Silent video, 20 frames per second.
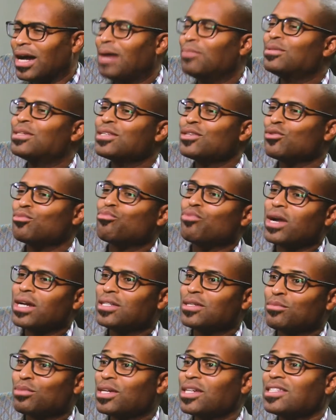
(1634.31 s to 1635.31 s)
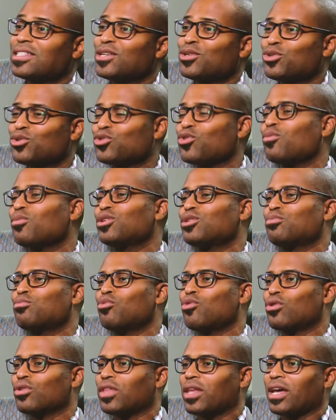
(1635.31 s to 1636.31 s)
I'm still pressing because there's so much
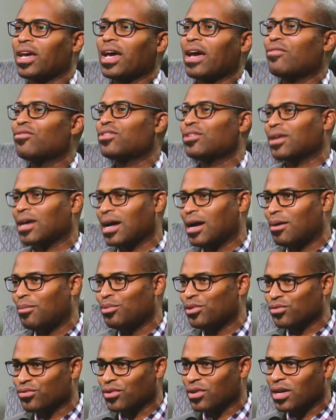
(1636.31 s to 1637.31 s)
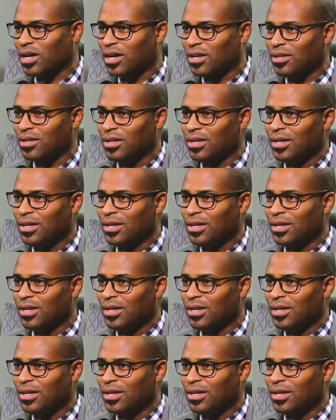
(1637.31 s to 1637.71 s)
more that I have to accomplish for God.